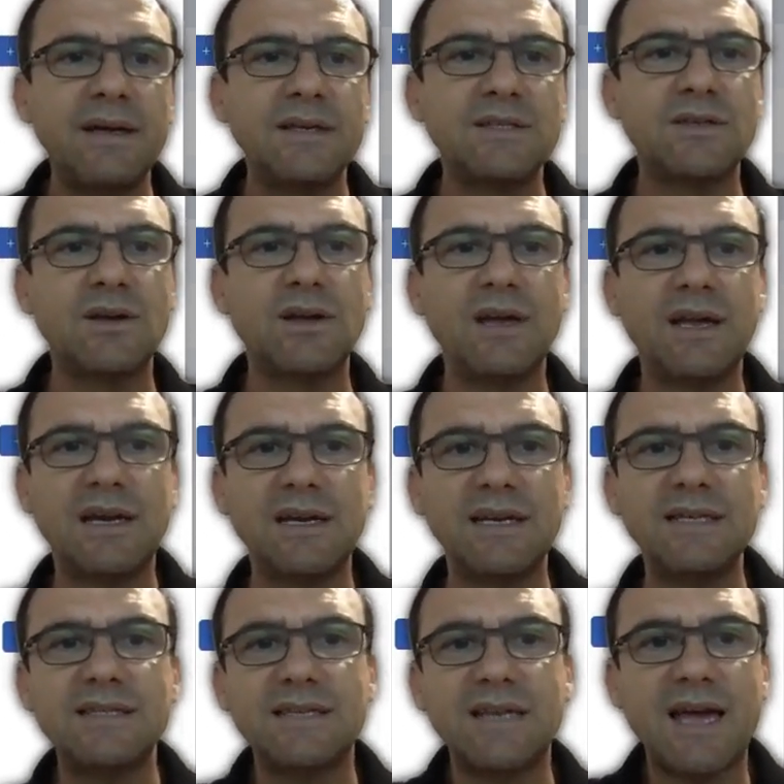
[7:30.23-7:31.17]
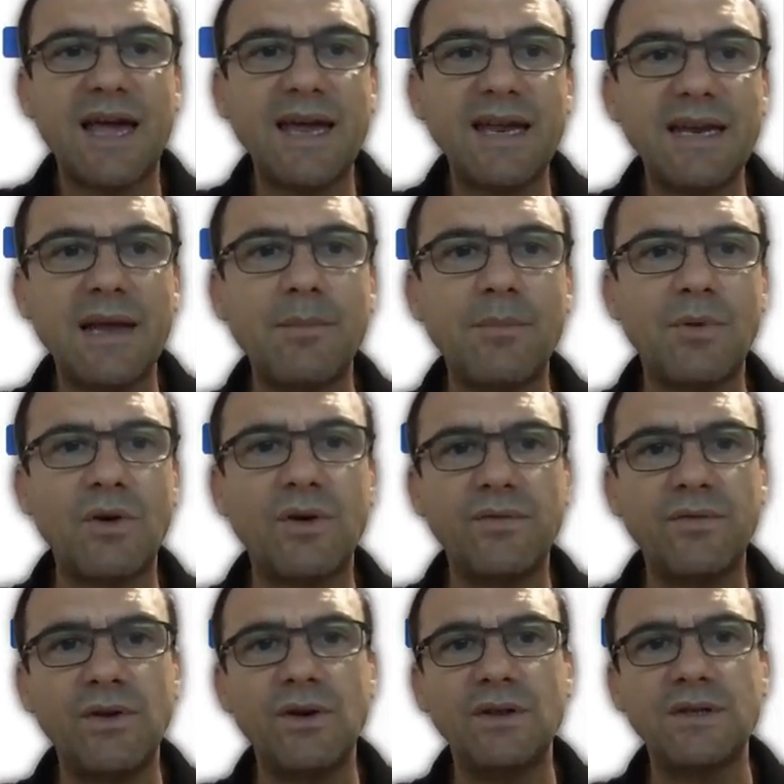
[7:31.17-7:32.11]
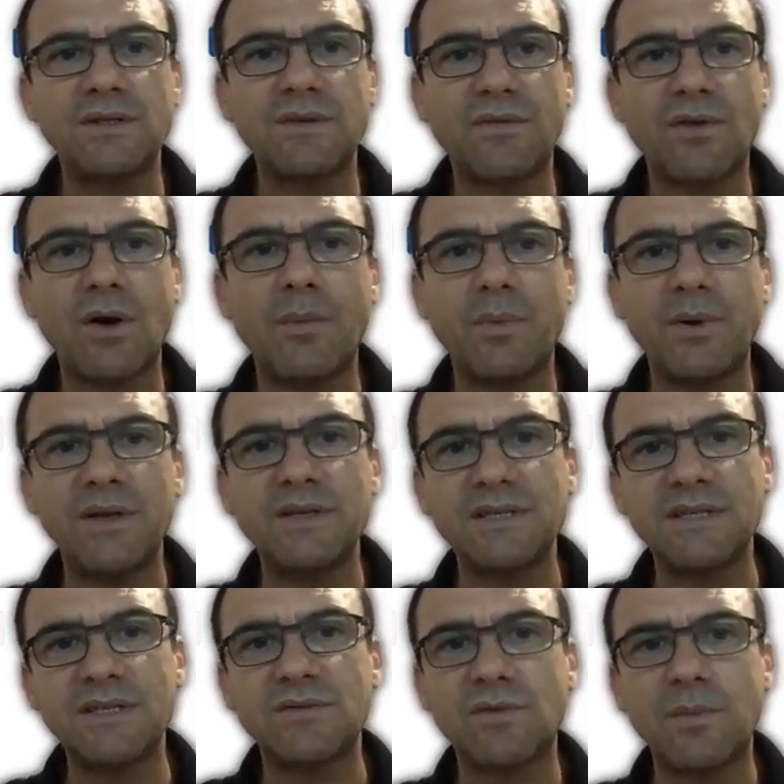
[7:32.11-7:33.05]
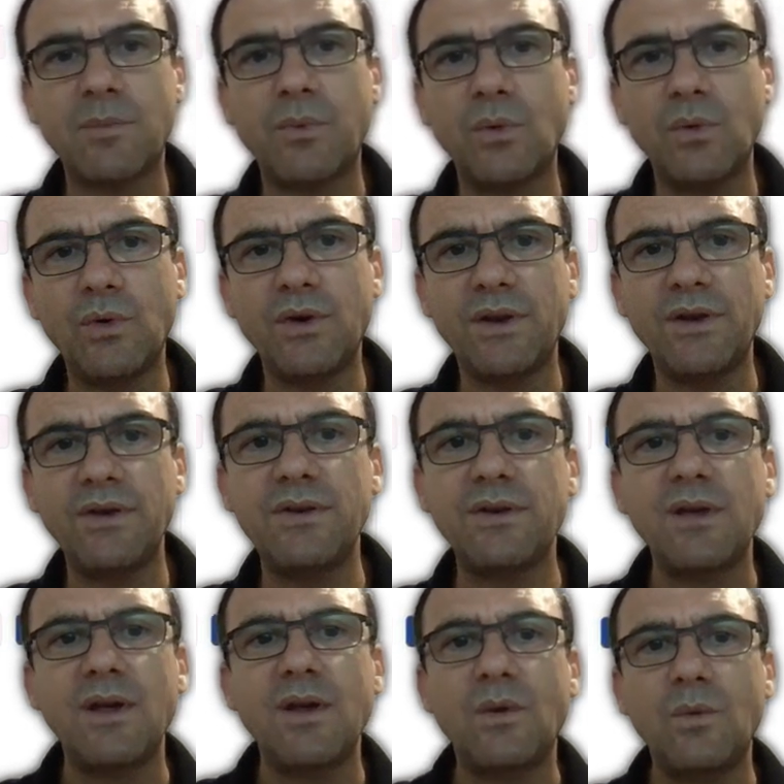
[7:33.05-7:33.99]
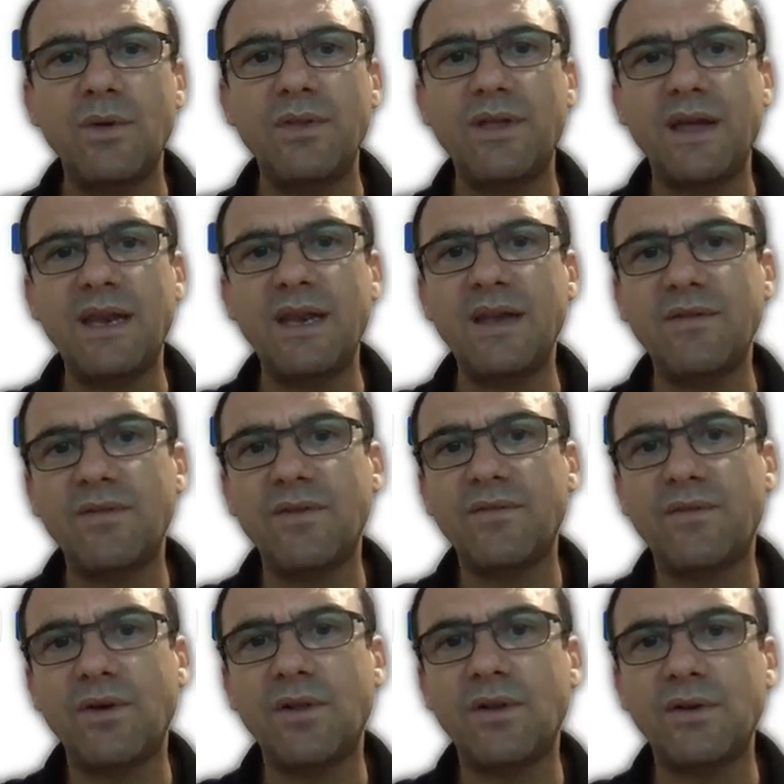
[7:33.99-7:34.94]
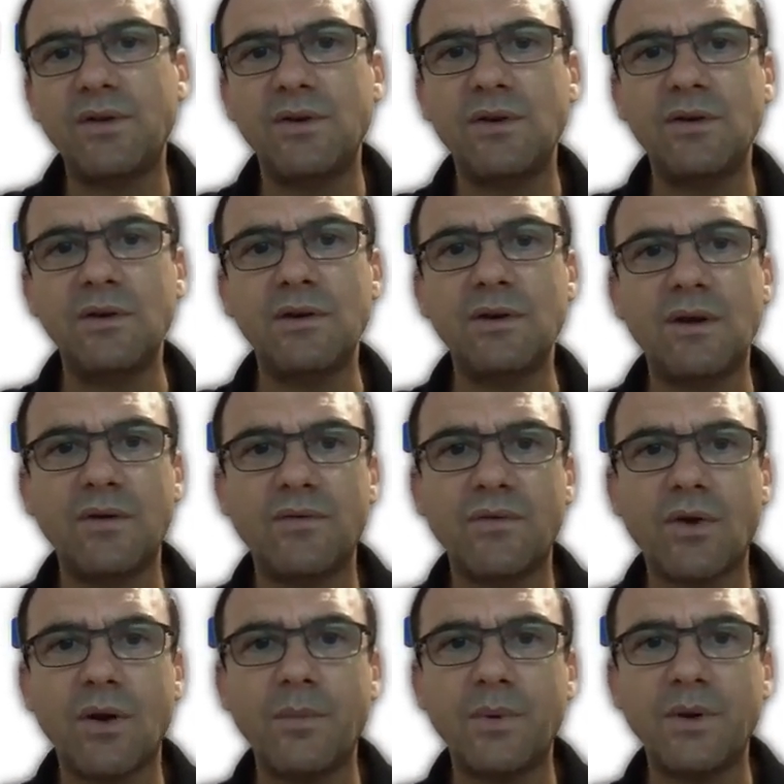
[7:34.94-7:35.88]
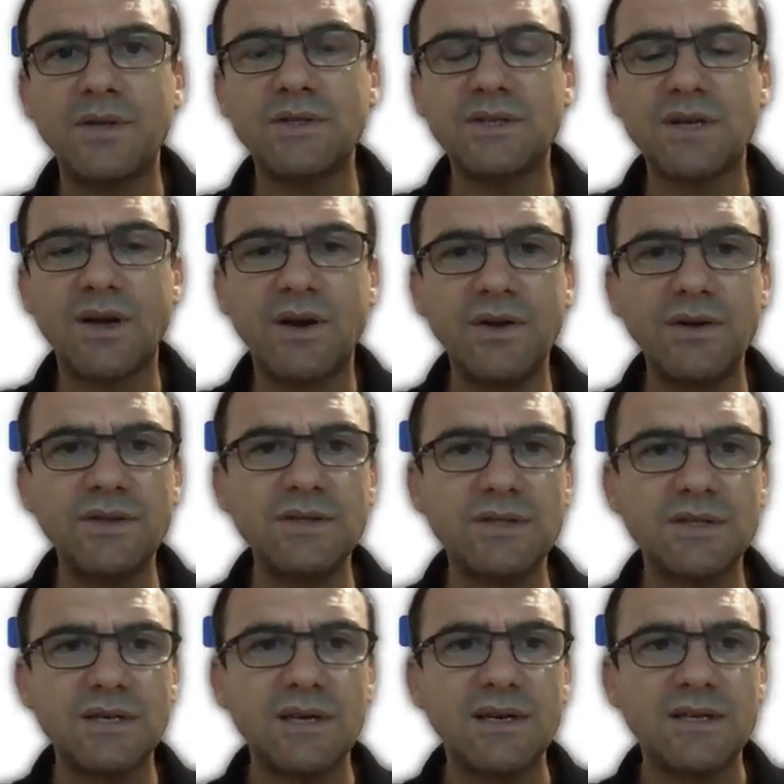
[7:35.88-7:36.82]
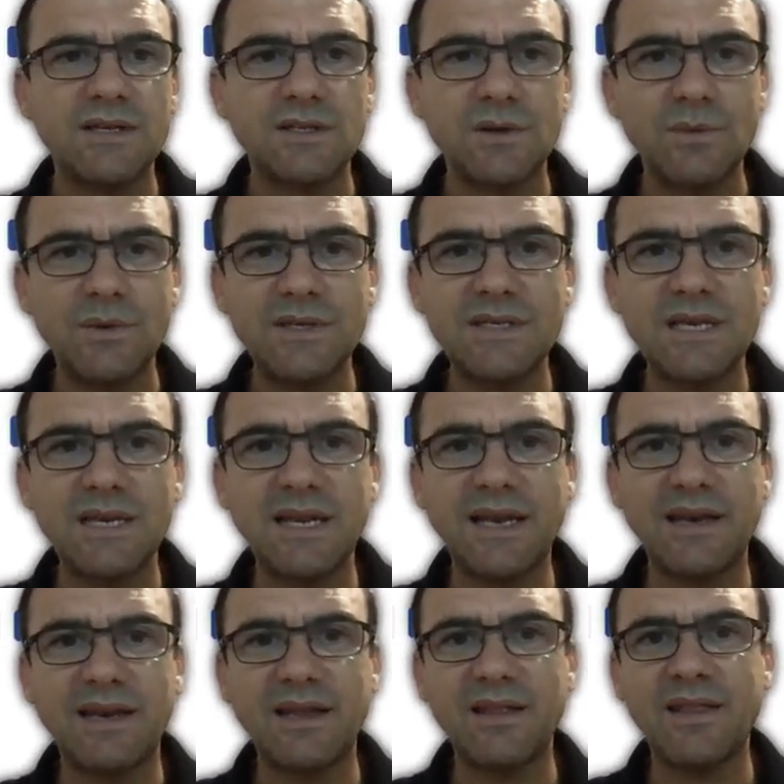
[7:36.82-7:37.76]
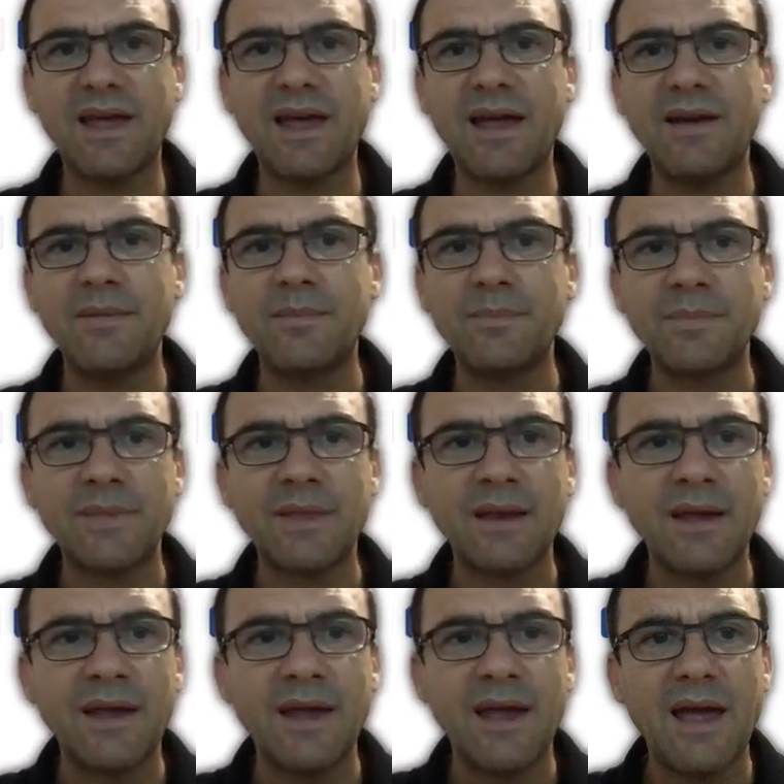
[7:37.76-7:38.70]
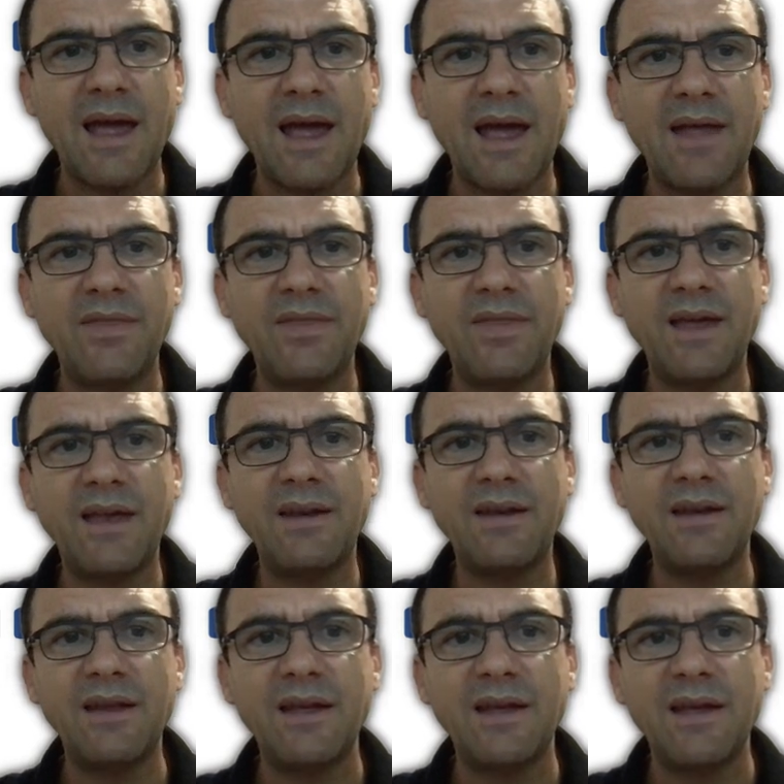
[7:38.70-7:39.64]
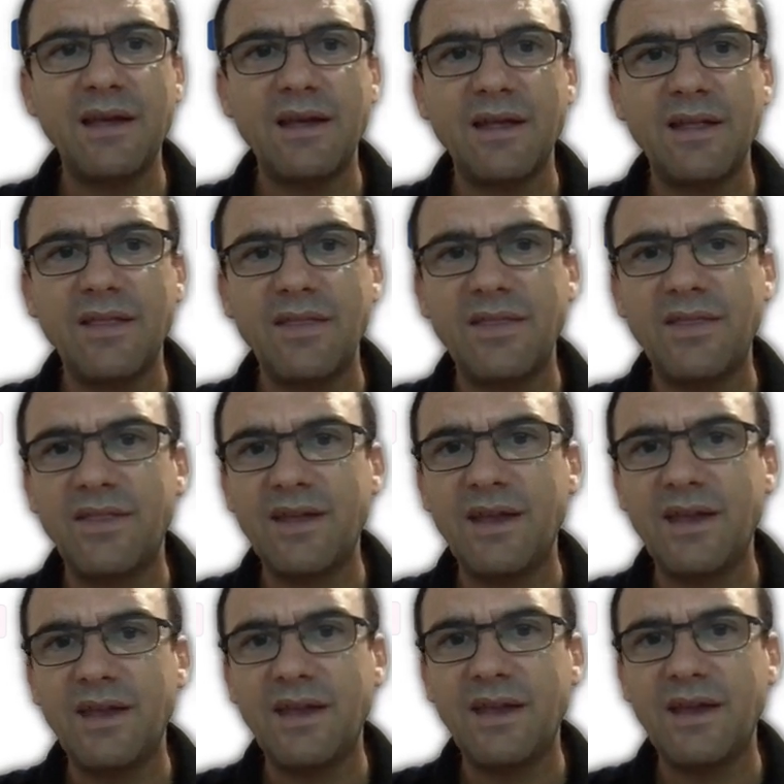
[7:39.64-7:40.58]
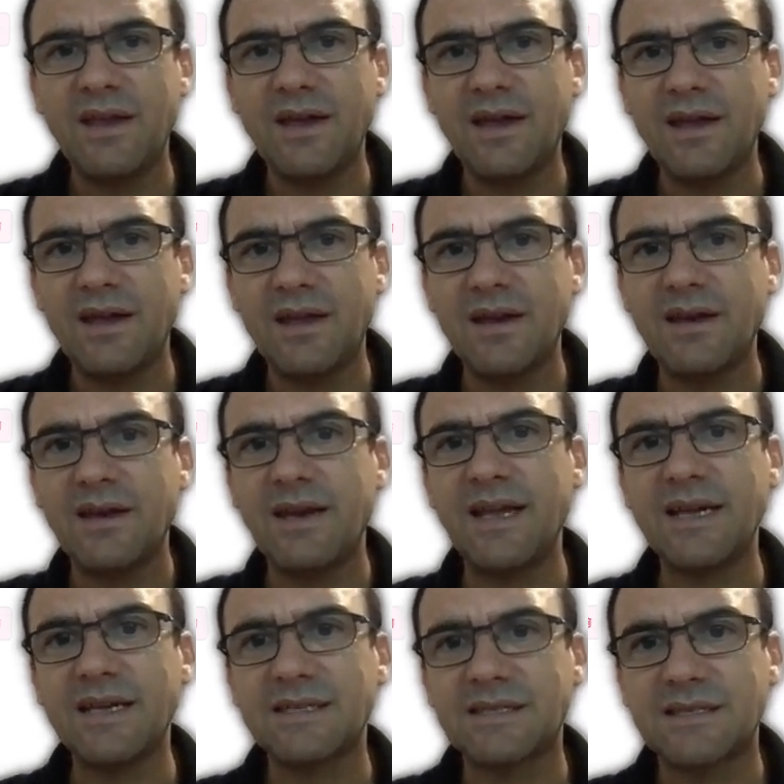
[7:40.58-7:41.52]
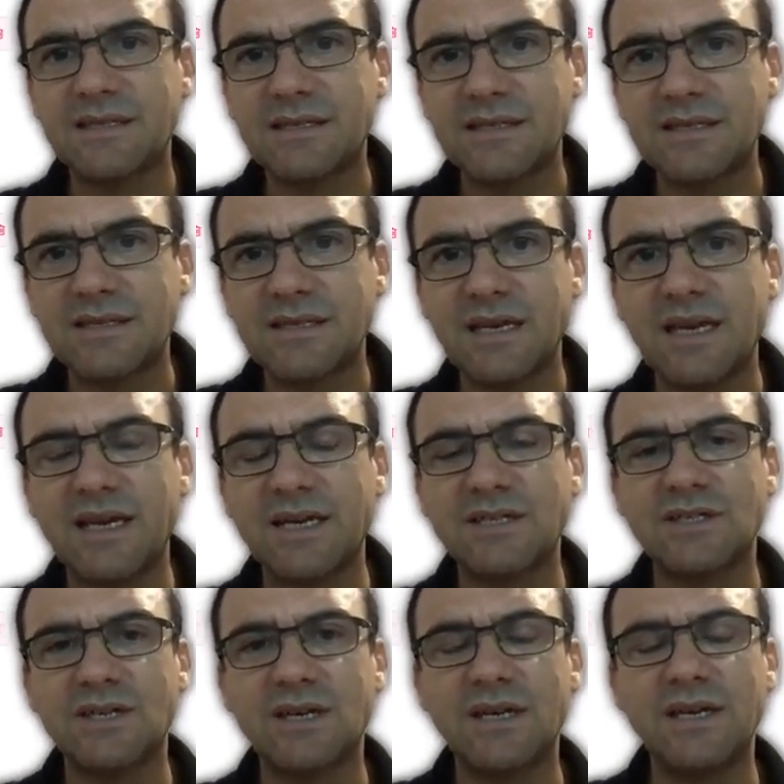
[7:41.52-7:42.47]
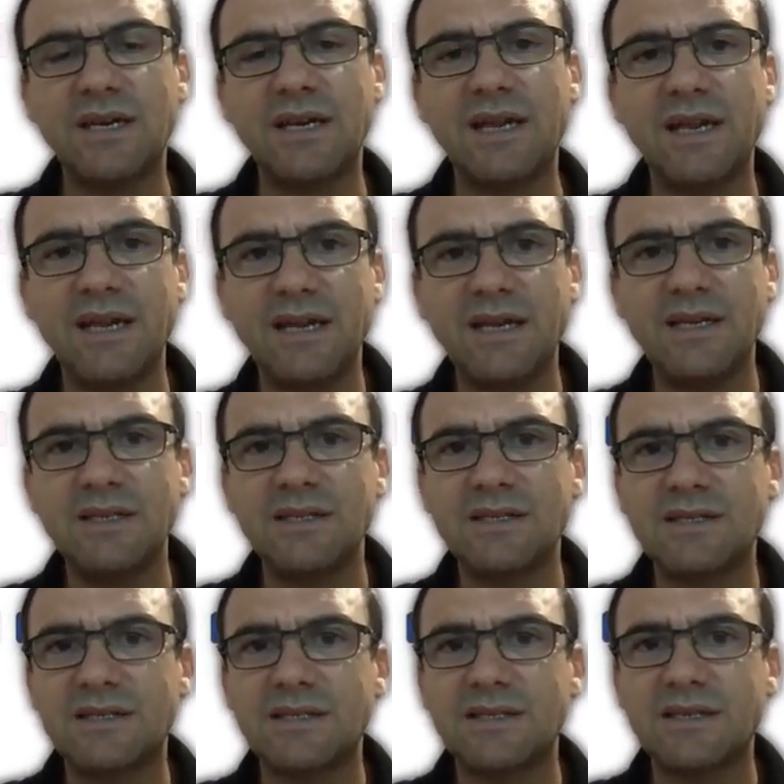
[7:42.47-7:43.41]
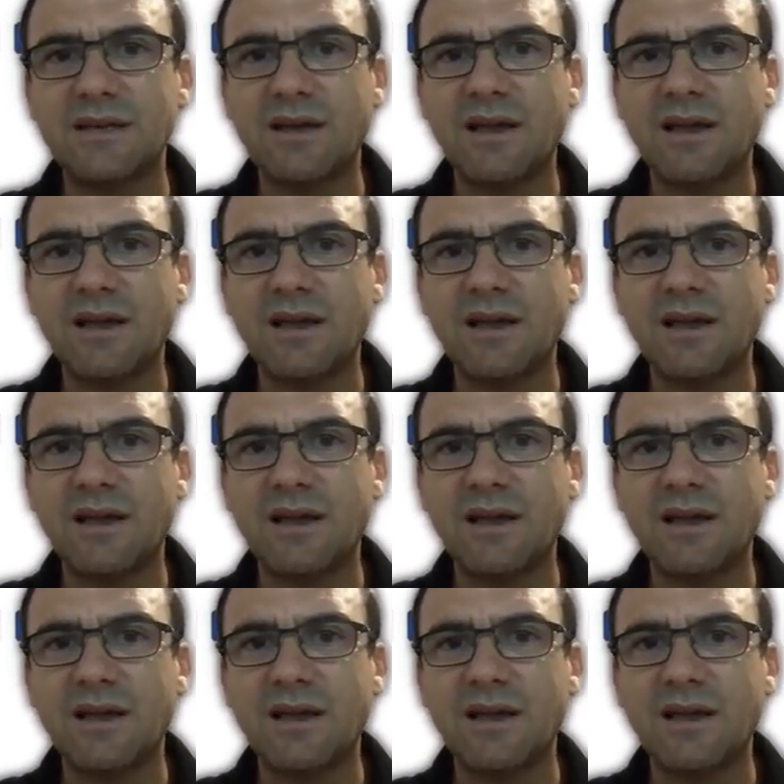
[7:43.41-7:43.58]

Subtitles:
So at least a number of units of competence is reported with any of the following unit of competence codes. So we're selecting that, and then the next selection is